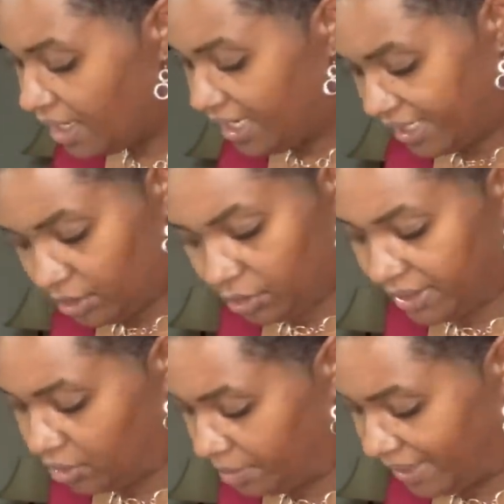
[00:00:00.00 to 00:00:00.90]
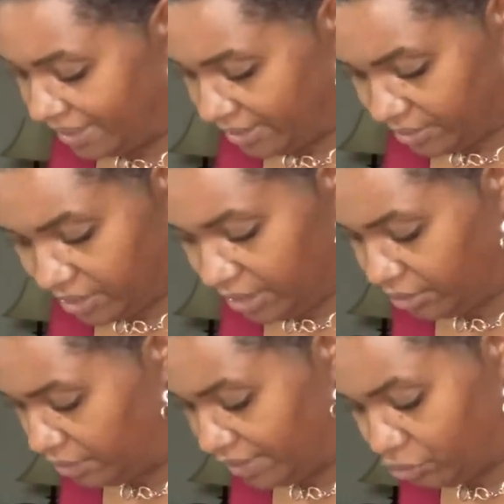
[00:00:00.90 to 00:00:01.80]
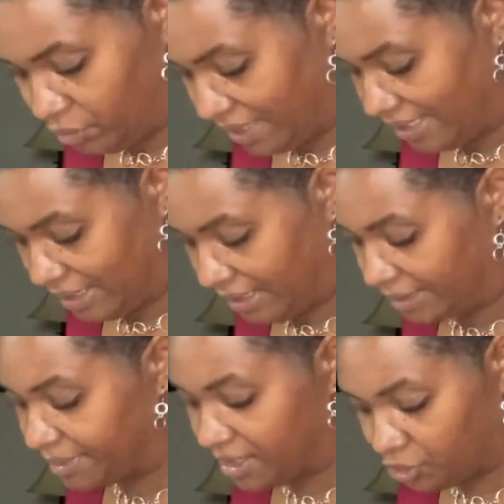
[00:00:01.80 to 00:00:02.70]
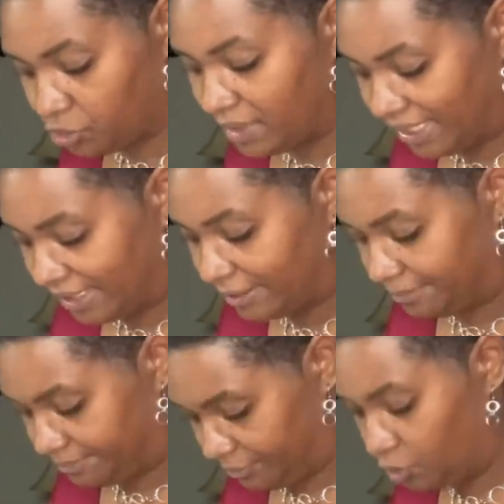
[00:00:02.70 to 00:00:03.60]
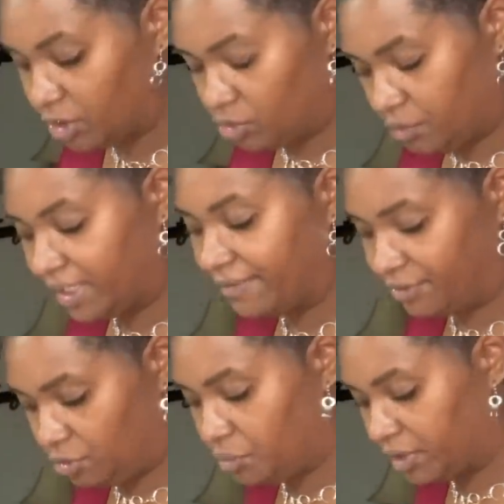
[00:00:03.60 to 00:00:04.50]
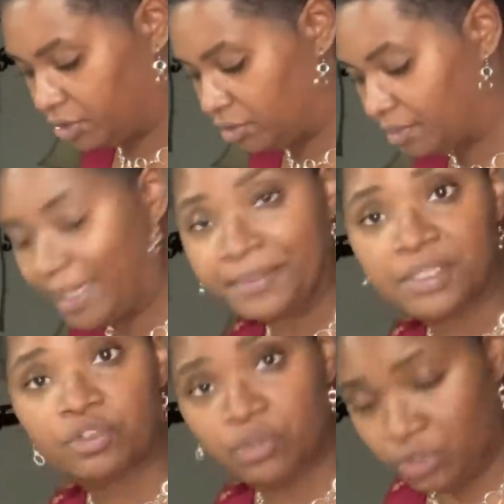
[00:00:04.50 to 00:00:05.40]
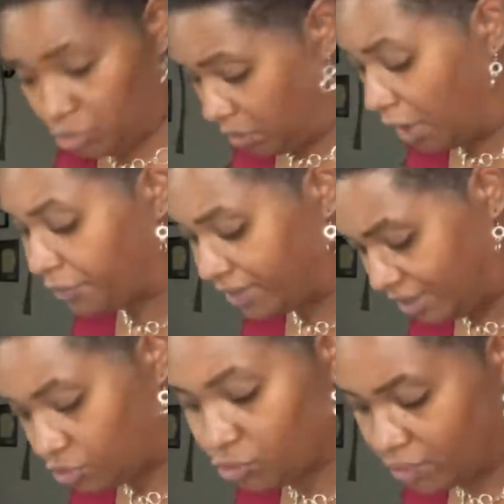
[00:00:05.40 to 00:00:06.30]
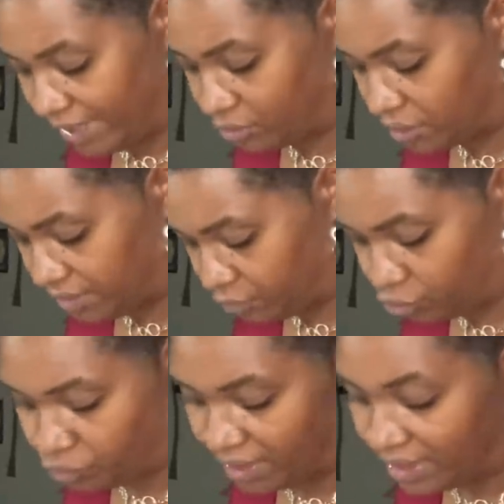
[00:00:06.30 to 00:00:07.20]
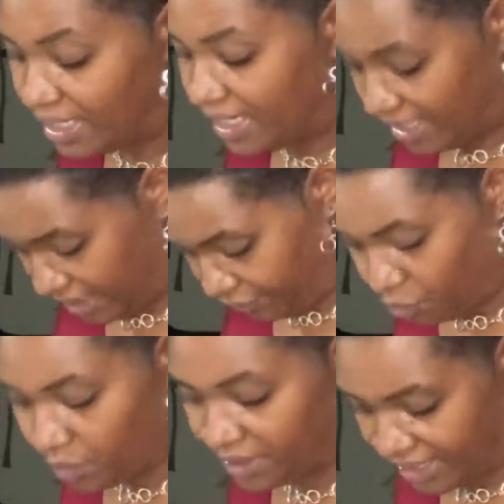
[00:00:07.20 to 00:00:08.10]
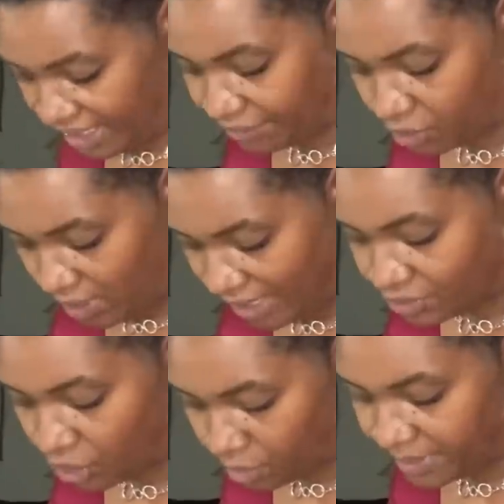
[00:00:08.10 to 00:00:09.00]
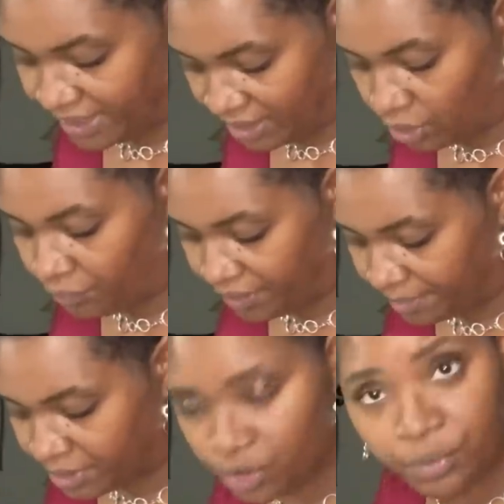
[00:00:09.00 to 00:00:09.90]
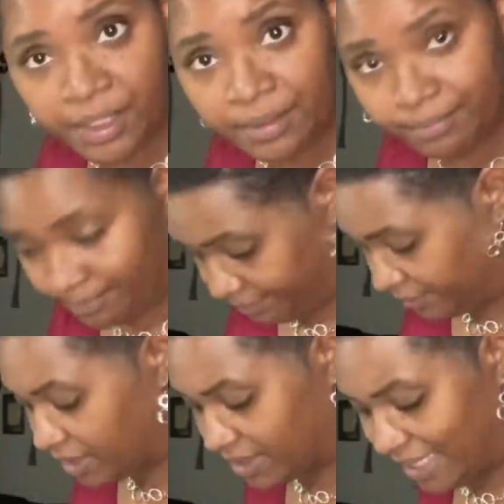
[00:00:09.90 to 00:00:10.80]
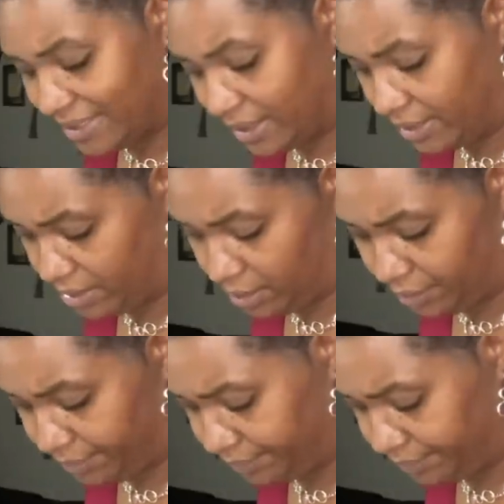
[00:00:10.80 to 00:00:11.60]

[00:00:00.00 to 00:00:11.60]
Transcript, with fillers: And don't let nobody else tell you that you cannot because you can. You can do whatever you want to do. The Bible says you can do all things through Christ who gives you strength. And if you want to have a Croctober in November, do it because I said so.